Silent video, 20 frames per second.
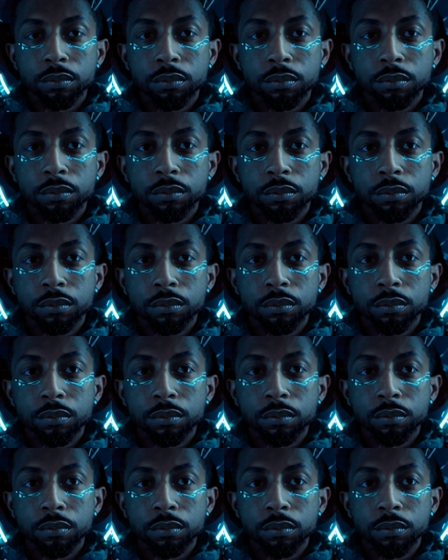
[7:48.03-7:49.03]

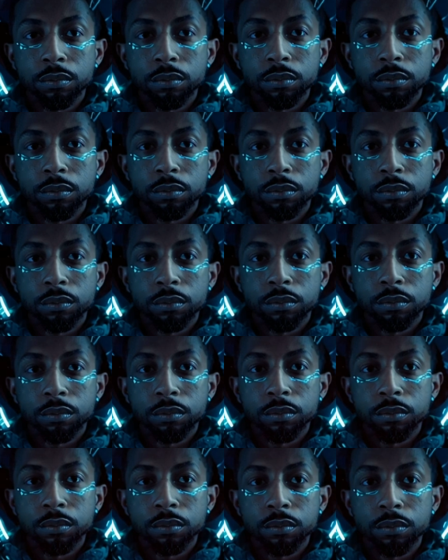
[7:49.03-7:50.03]

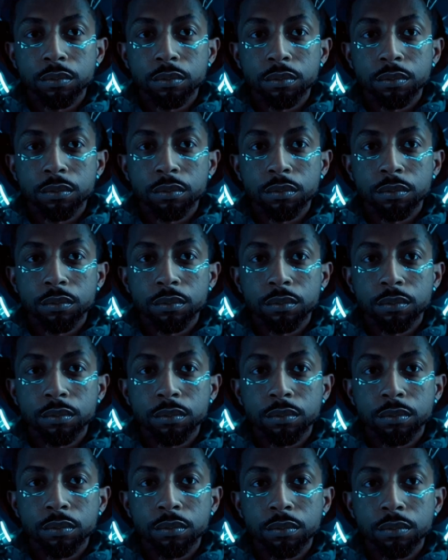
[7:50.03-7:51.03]

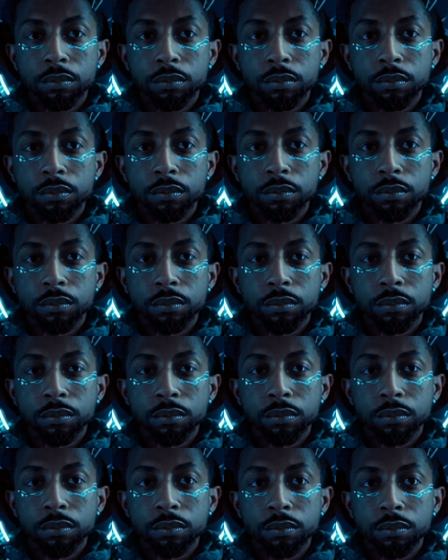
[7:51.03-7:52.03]

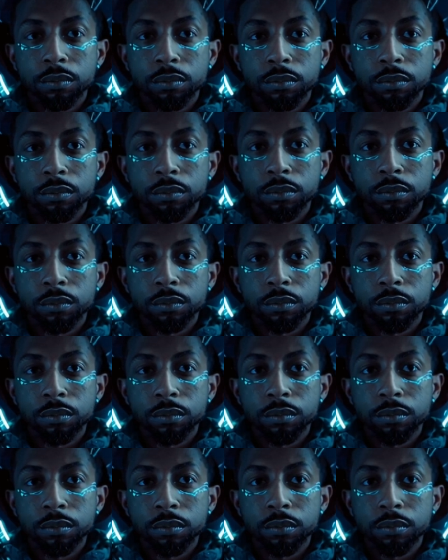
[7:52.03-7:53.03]

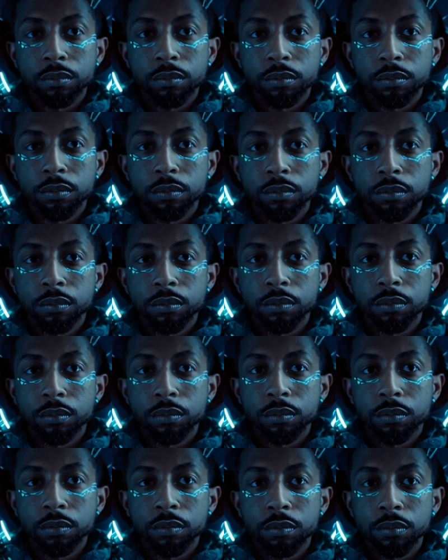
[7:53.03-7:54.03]

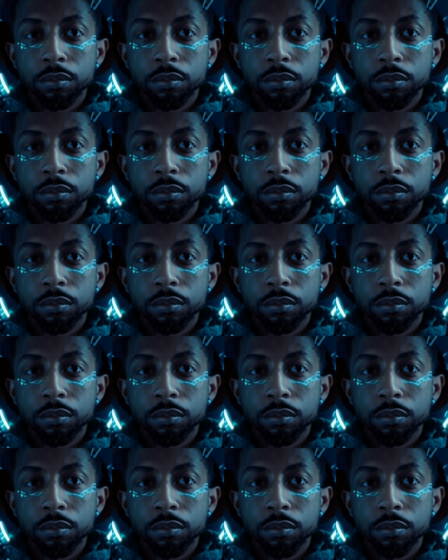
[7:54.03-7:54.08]
(silent)